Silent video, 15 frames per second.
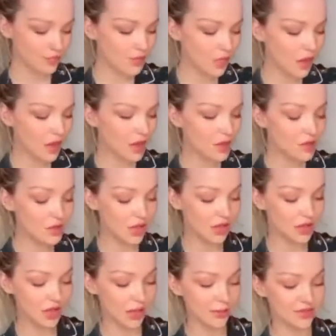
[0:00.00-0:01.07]
A new kid
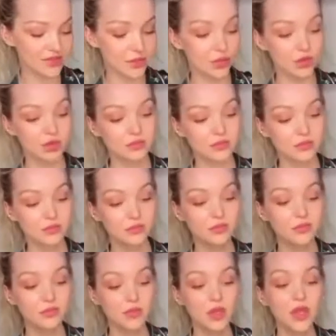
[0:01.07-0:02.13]
came to school.
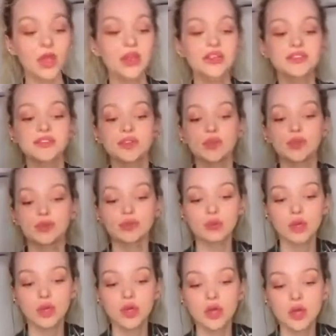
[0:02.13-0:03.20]
Katie Sue.
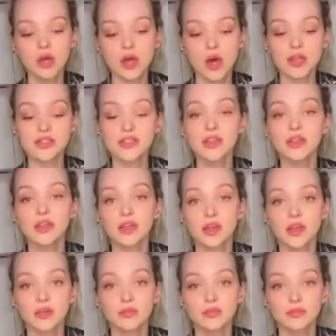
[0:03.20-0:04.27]
A teeny
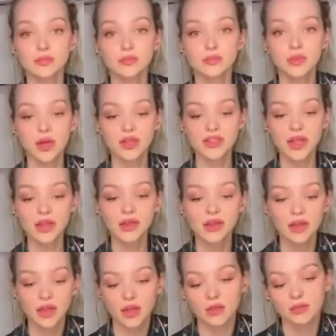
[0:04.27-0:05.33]
kid. A tiny
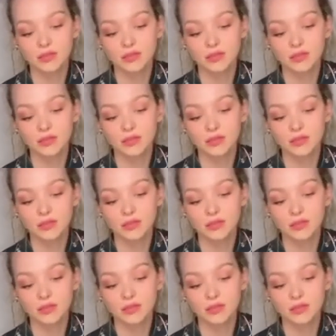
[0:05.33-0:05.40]
kid.